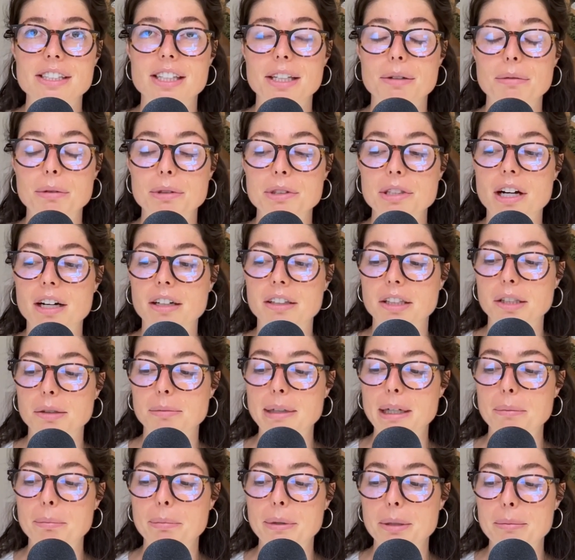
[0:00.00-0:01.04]
what we're talking
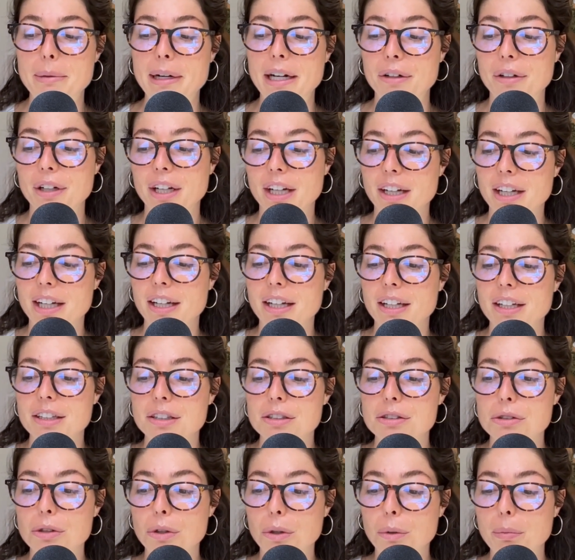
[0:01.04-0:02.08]
about, but about
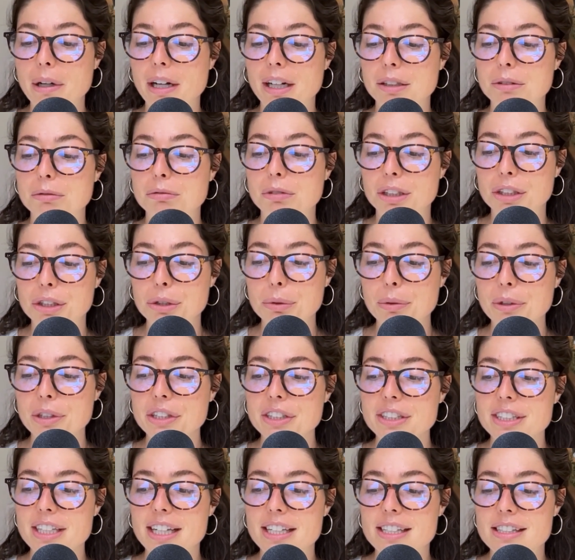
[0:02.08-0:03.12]
SoulPod
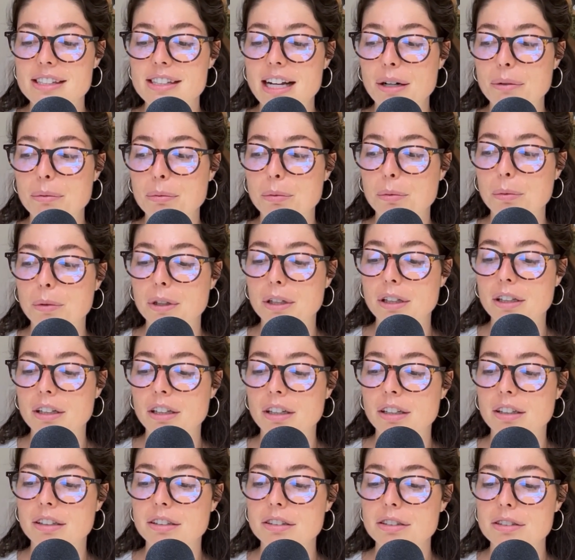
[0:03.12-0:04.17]
rituals is that
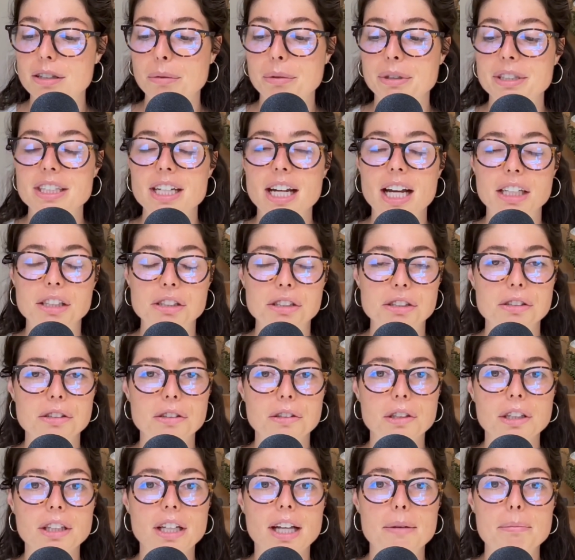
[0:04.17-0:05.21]
we're so
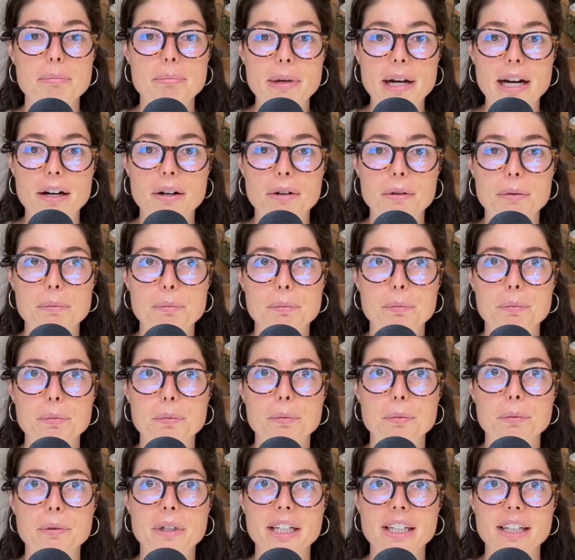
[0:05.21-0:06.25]
intentional about
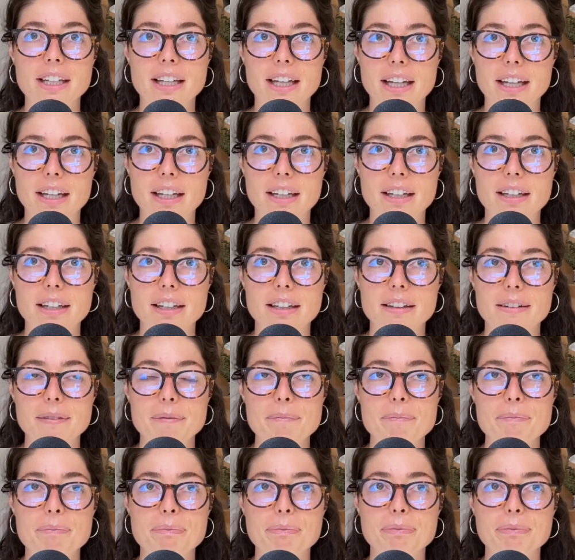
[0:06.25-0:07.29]
bringing
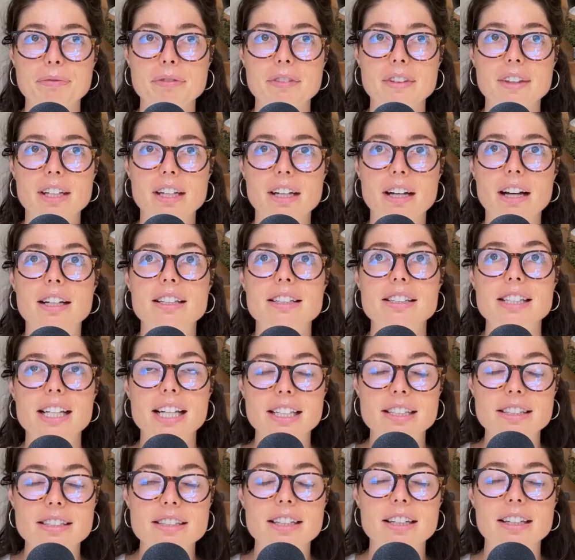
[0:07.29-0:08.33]
us
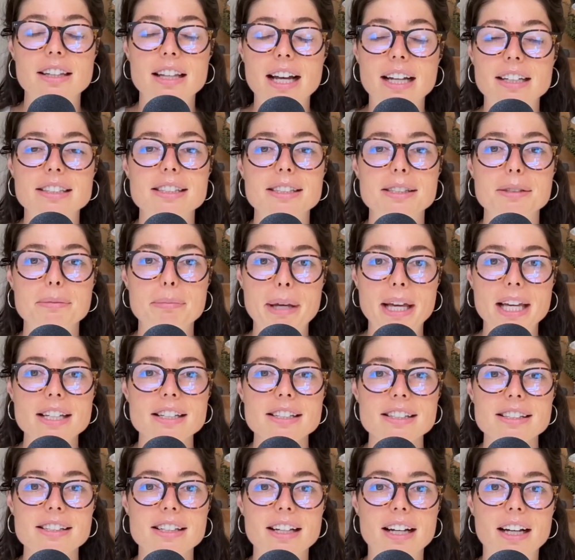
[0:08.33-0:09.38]
into that
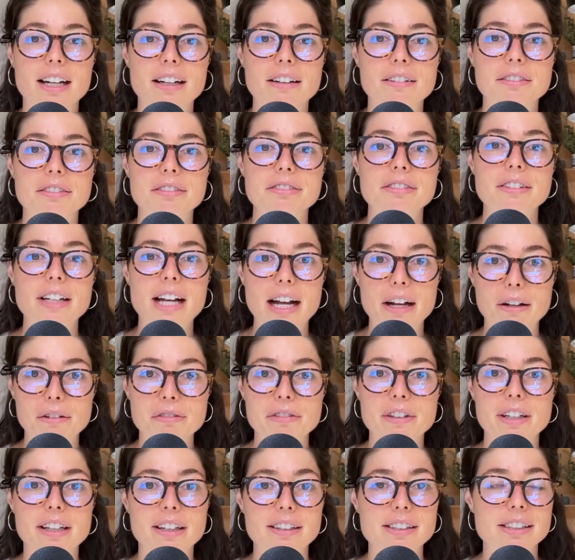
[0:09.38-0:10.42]
space of
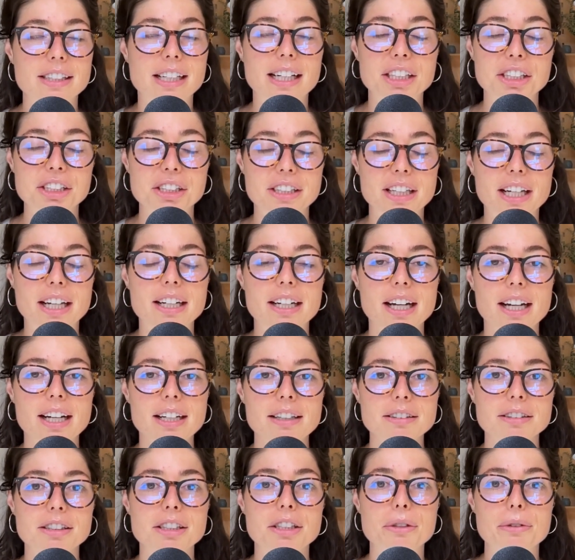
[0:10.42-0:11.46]
alpha slash theta
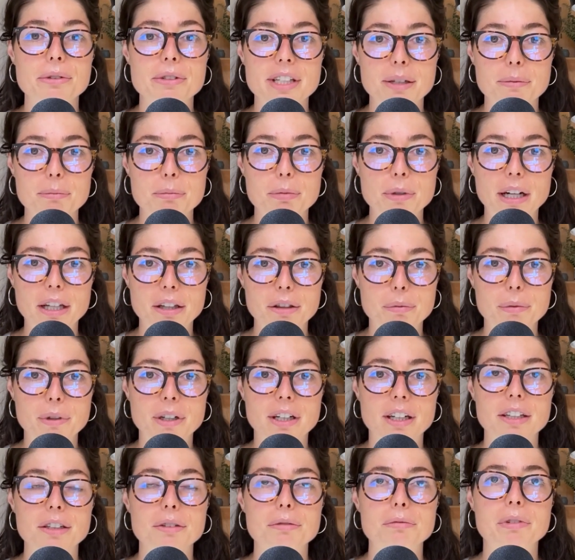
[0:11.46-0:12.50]
using breath
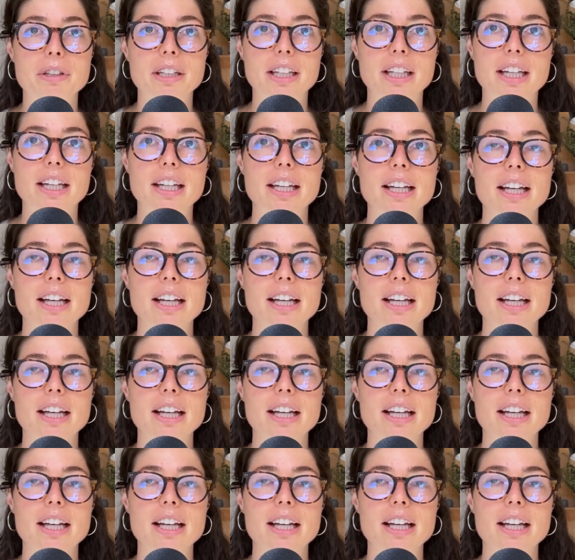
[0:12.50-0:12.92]
work, really